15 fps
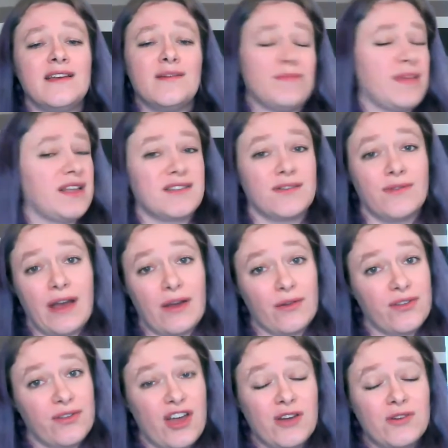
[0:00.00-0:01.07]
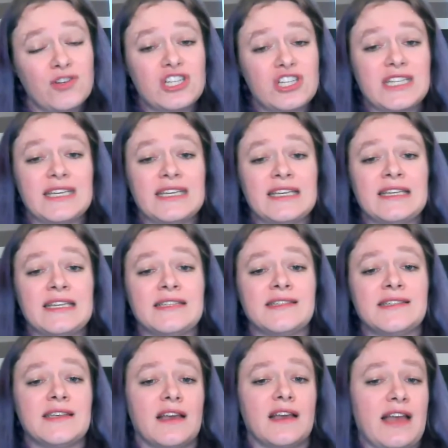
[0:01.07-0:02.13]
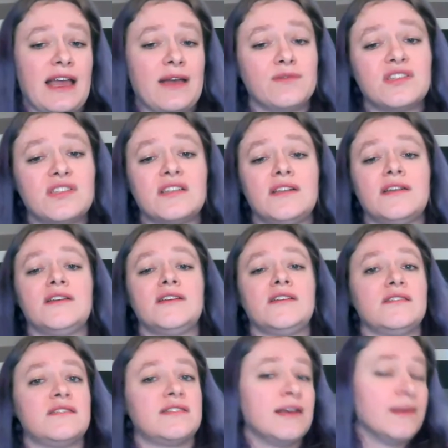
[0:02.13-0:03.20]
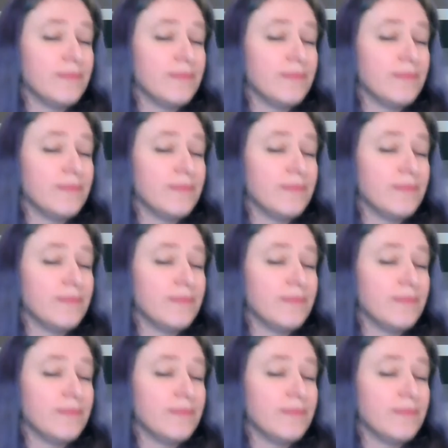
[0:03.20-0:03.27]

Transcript: mental health coaches, counselors,